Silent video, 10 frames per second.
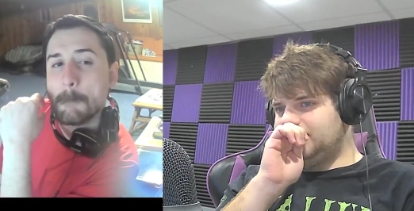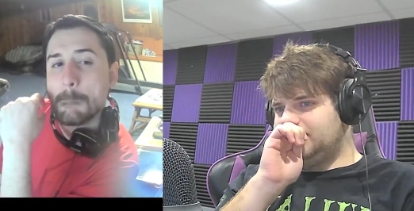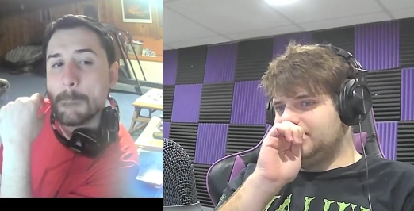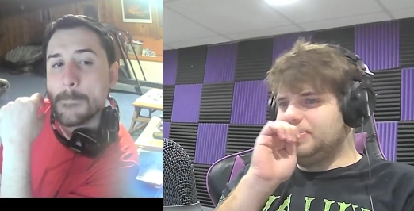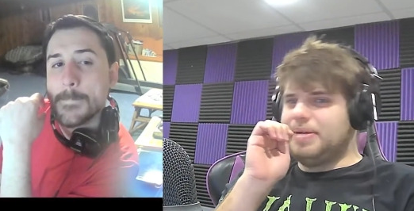
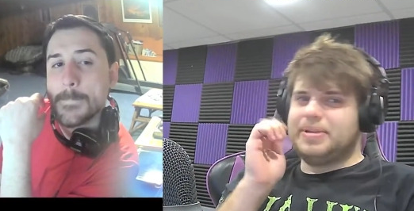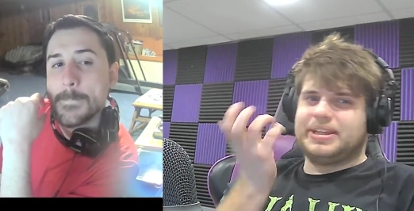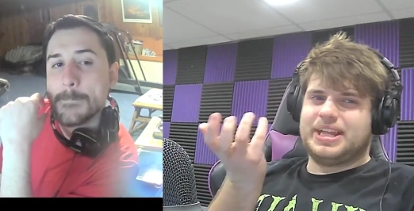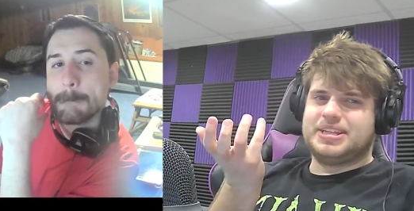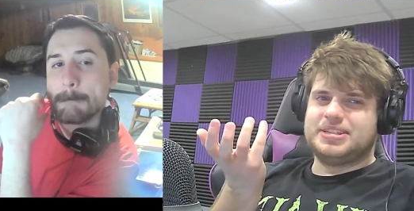Speaker 1: But I'm like,
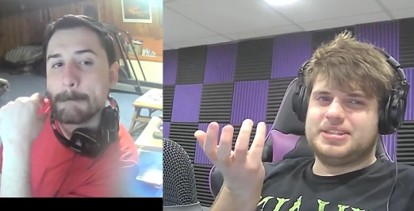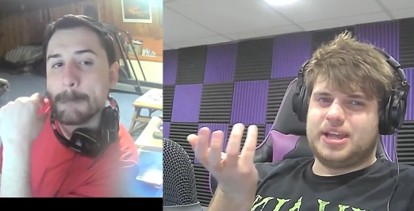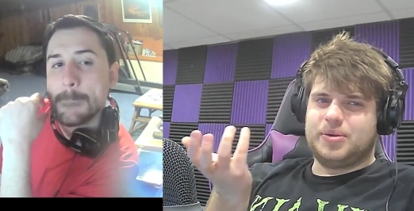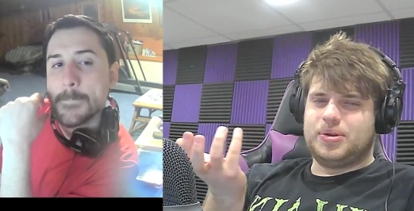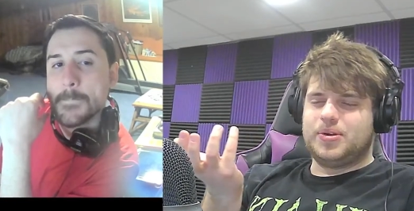that doesn't
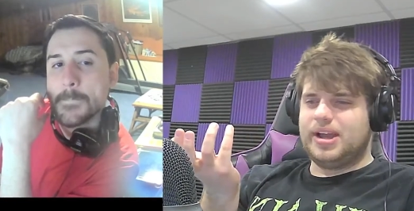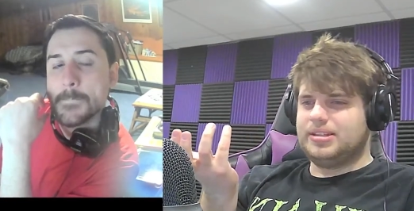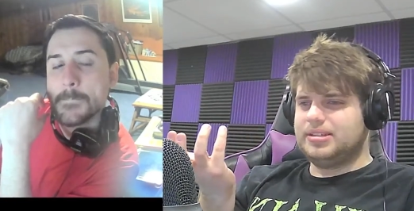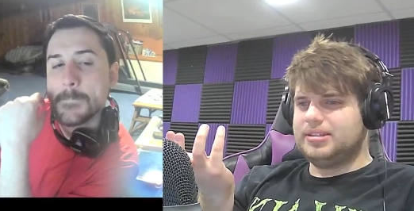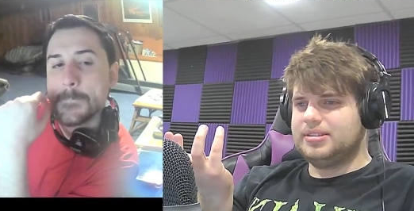sound
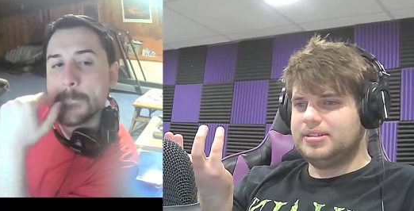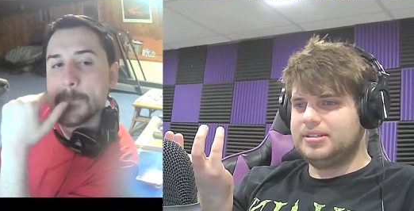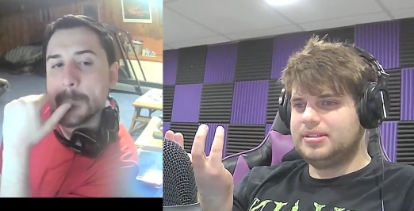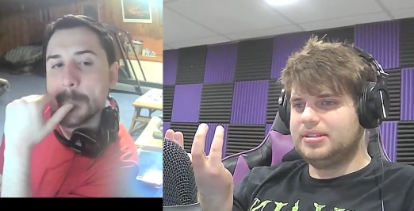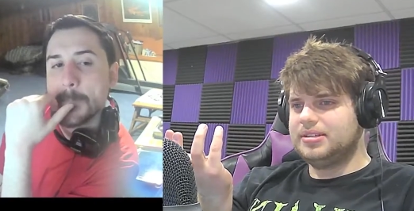correct.
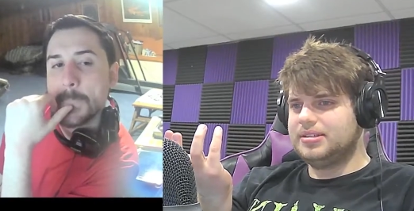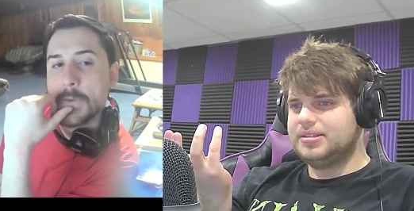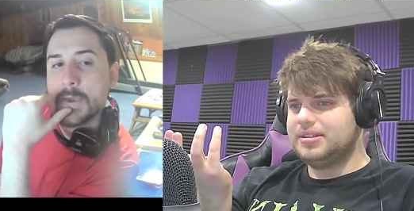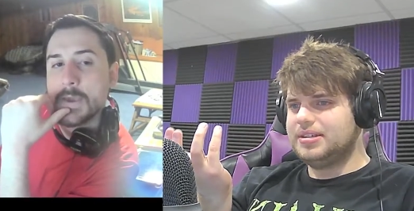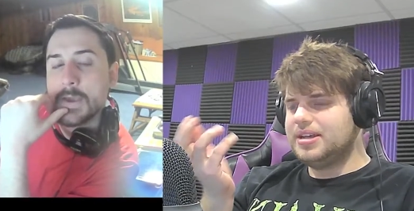
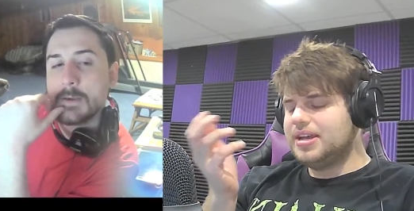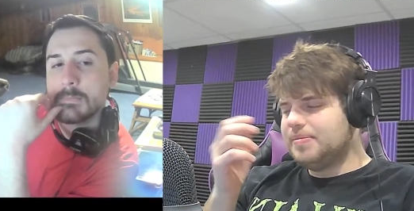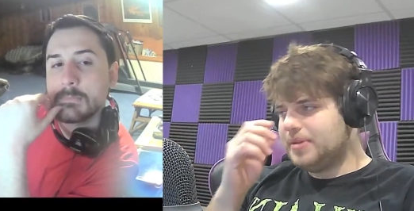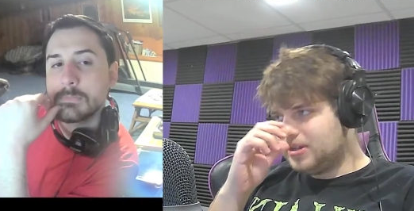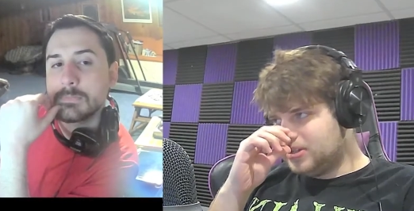Yeah.
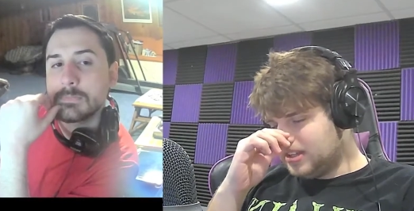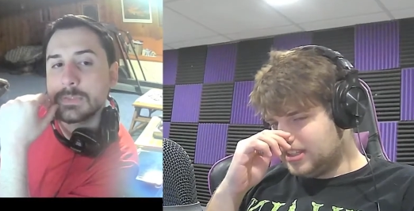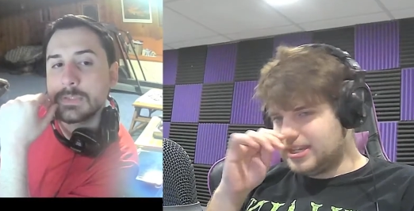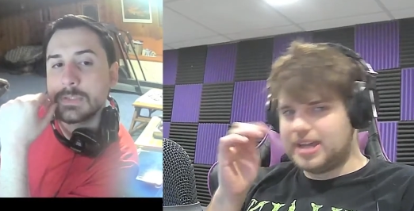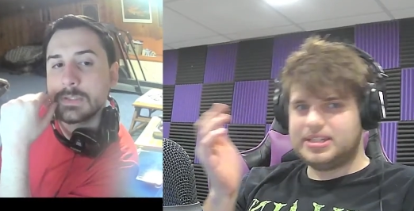Because she's like
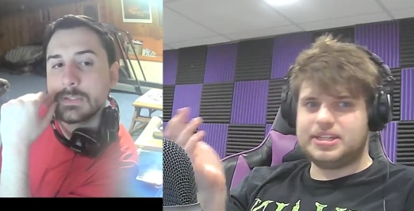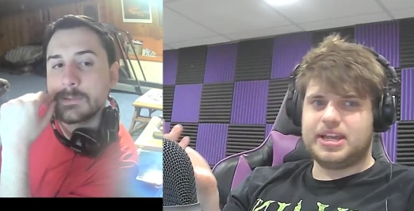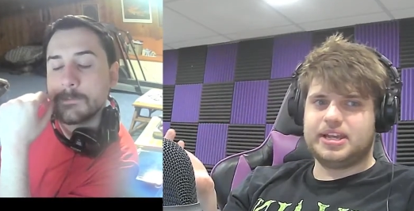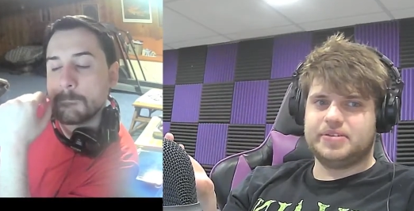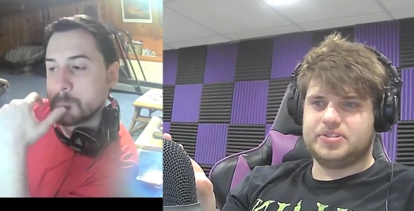tested
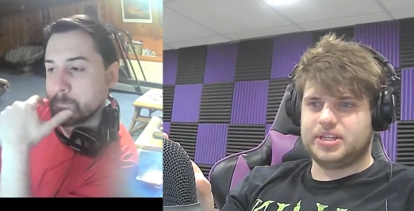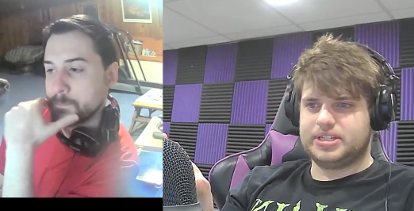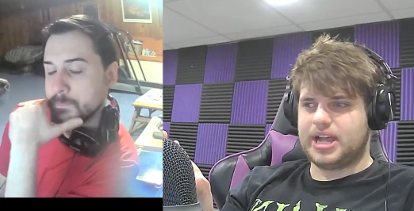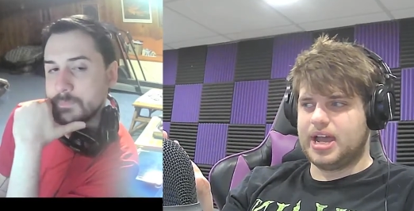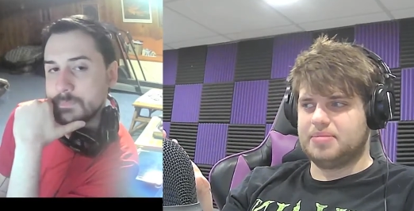negative six
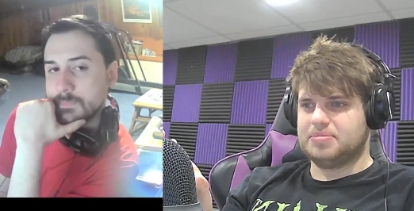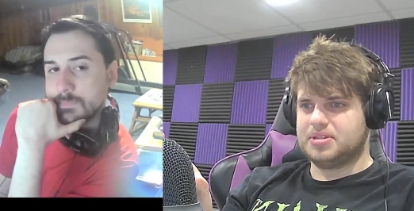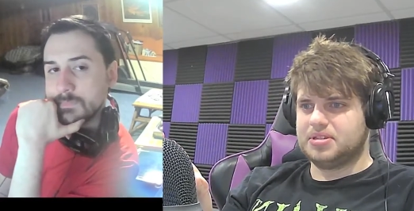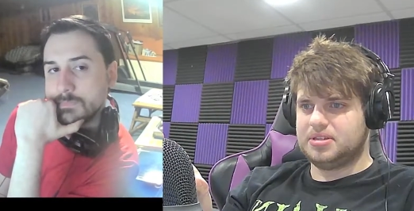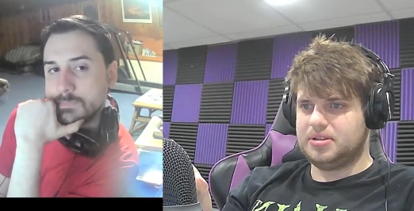
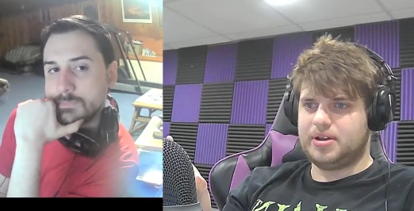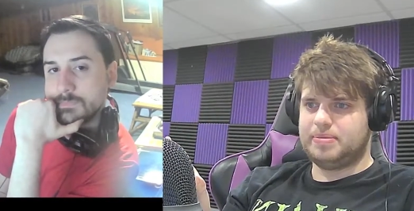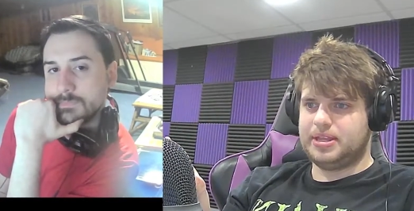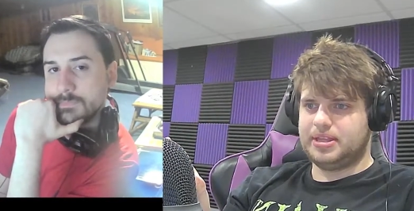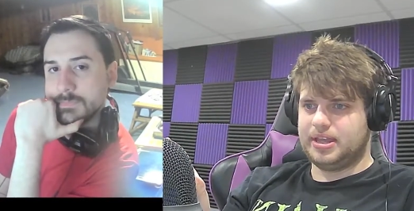times. You know what I
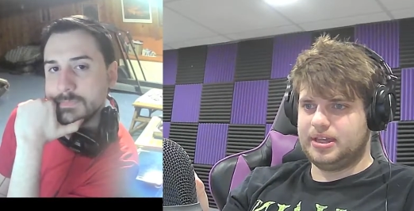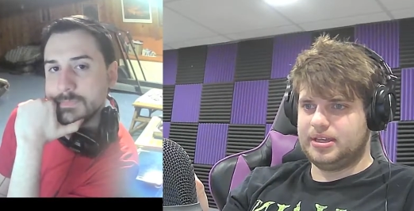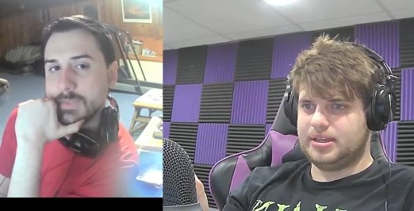mean? Like.